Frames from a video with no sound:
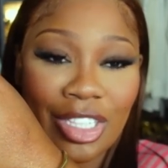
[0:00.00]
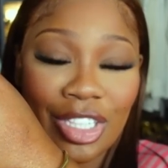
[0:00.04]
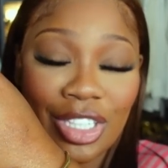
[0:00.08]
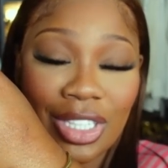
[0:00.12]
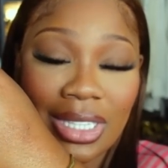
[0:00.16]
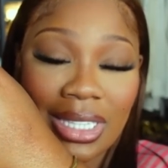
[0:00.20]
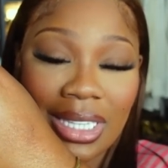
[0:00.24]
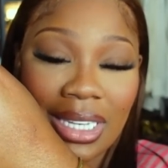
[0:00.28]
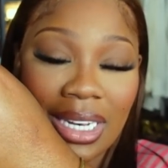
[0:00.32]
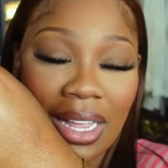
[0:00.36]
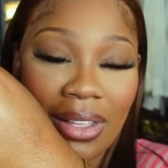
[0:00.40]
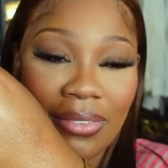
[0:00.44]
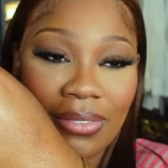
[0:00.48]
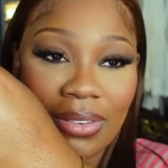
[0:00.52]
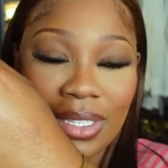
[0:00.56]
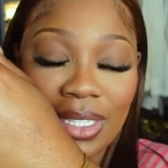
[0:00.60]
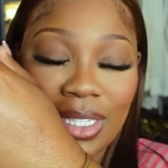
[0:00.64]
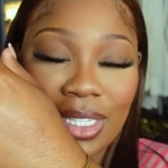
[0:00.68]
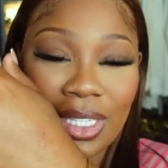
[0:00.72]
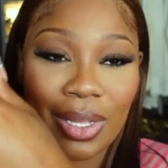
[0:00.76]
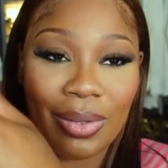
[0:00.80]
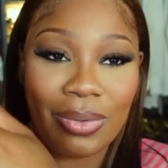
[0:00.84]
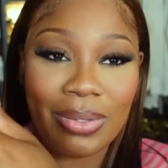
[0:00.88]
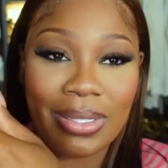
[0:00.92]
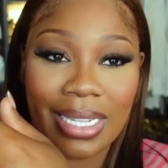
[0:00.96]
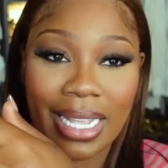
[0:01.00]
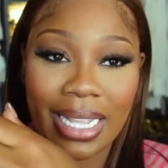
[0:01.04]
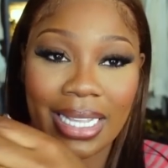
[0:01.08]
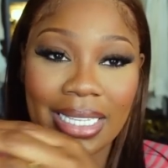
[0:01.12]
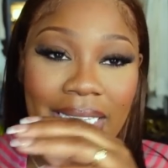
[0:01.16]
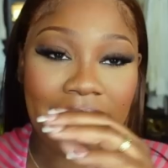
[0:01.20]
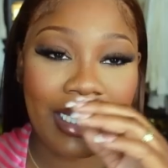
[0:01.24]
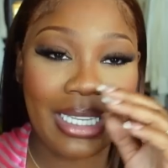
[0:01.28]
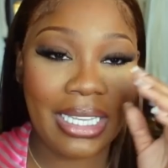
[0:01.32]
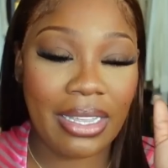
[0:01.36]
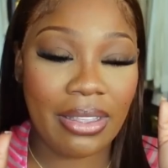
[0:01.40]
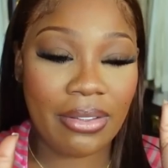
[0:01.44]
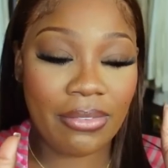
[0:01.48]
just love it so
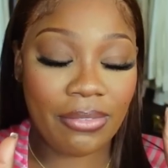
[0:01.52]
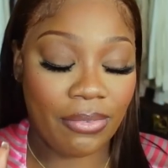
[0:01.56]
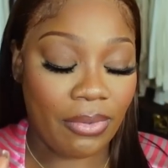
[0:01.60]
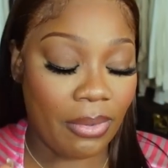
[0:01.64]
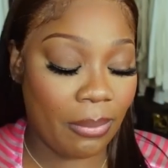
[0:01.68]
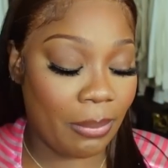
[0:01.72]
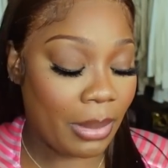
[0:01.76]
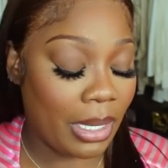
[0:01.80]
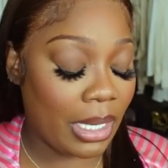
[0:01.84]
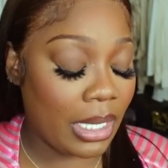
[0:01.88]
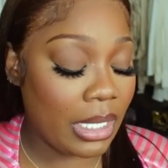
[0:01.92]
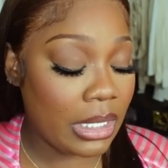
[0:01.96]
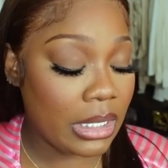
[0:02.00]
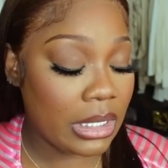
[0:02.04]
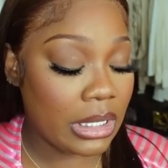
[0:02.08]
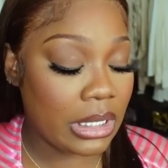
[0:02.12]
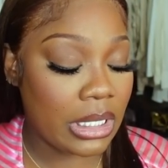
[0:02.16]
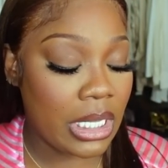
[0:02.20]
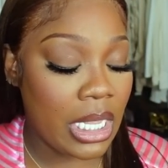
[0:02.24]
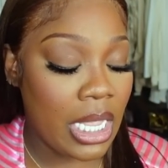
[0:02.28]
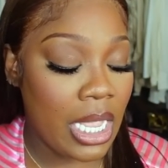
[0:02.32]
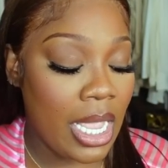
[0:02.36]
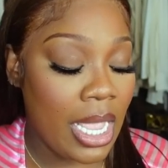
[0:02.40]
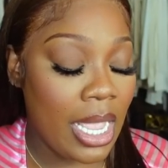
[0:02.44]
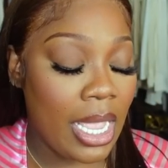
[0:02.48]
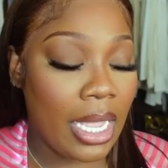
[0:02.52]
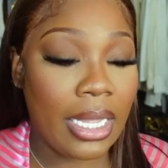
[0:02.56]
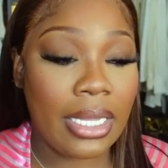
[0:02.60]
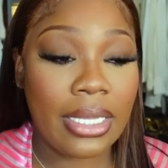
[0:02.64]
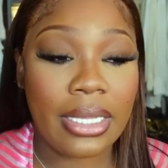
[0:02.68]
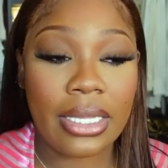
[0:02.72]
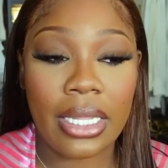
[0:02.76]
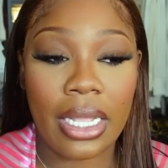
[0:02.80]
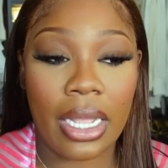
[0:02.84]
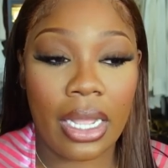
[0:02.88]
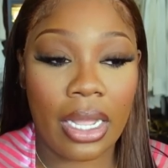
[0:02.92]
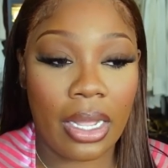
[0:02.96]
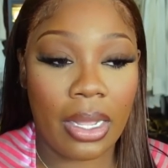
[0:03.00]
dainty and feminine
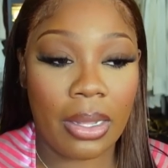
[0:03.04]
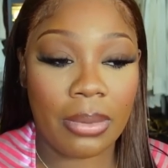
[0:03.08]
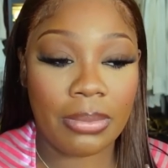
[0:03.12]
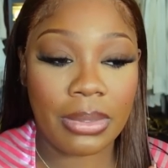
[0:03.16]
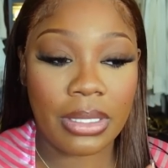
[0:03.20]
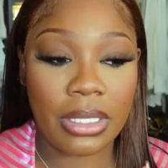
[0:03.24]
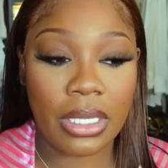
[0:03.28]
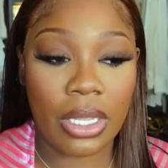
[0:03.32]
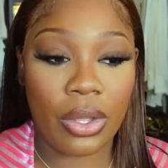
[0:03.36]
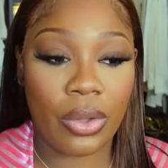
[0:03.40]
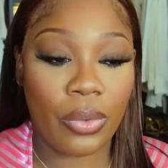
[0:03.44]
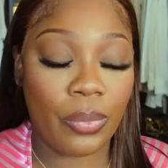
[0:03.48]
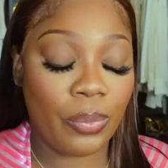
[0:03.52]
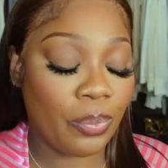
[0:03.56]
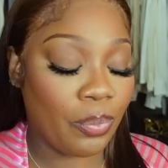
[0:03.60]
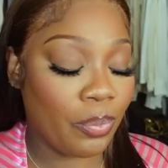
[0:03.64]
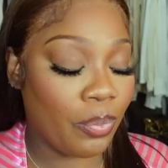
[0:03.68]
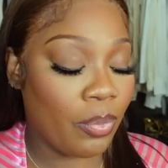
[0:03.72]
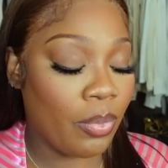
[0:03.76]
um so